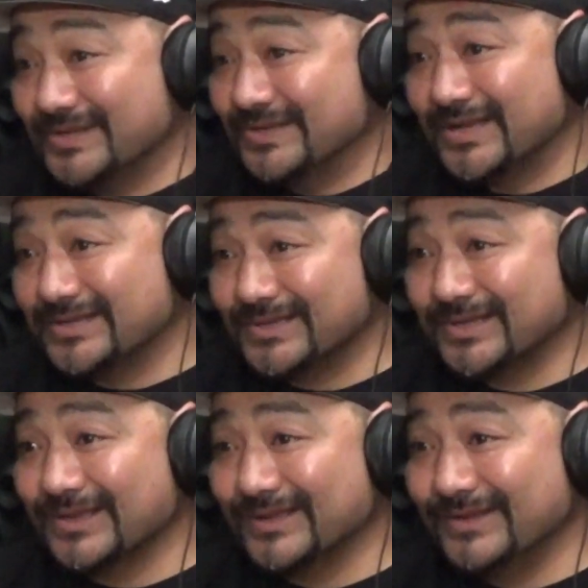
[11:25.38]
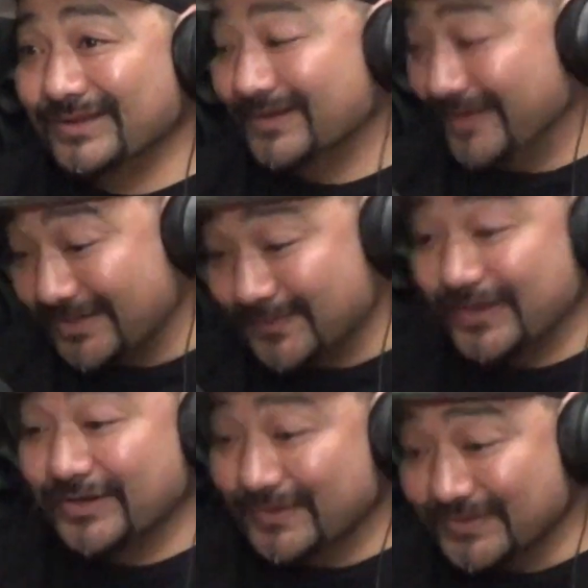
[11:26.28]
it starts to, that's
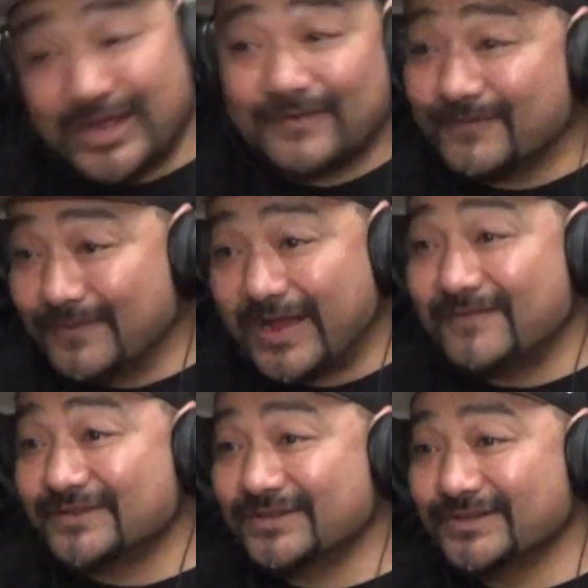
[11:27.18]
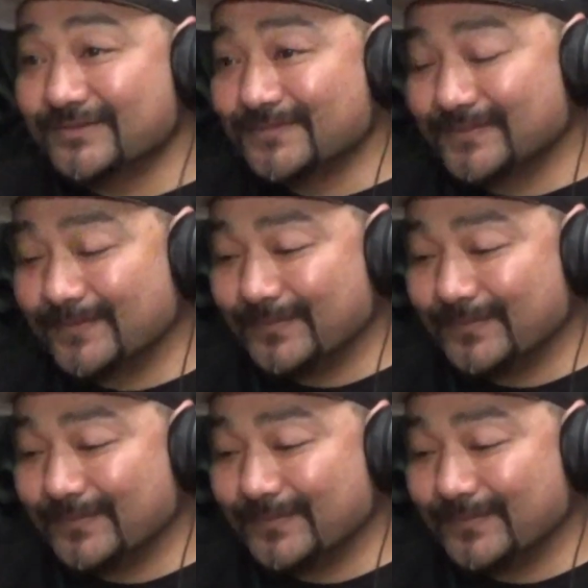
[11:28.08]
when you start harvesting them.